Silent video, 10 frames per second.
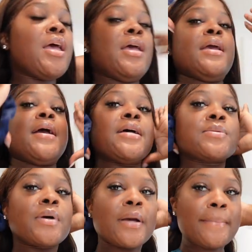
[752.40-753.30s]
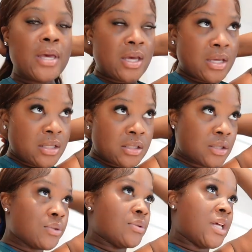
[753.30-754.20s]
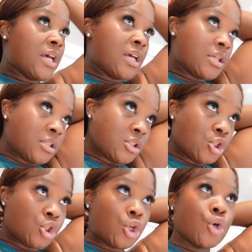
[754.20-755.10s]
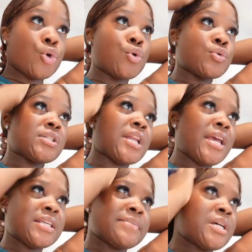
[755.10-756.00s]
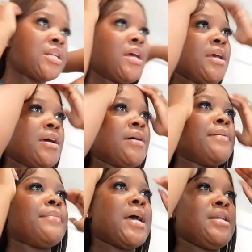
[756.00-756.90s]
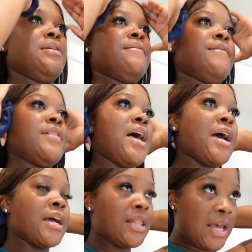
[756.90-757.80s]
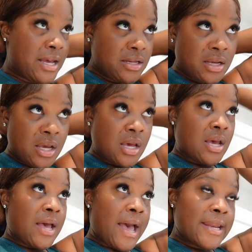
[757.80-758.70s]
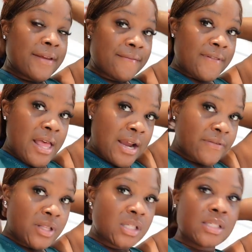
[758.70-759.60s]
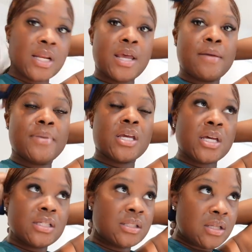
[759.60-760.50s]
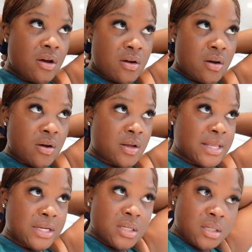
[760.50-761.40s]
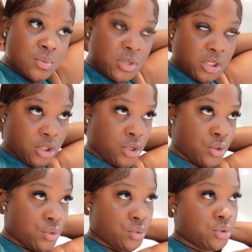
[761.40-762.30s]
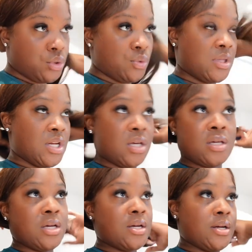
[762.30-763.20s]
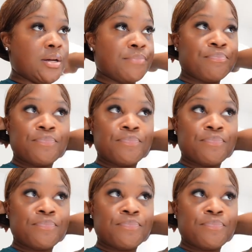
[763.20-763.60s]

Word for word: Hey guys, welcome back. It's a new day. So today is Monday. I didn't vlog a lot. I didn't vlog really today because all I did was go to the daycare.